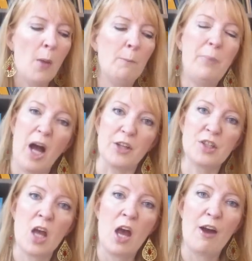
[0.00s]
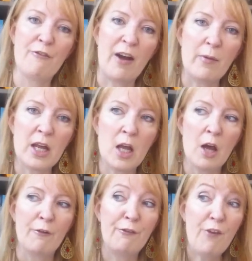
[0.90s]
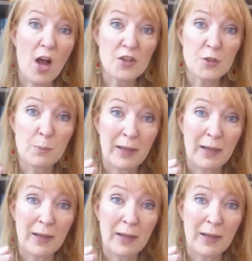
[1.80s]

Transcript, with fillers: but a very fast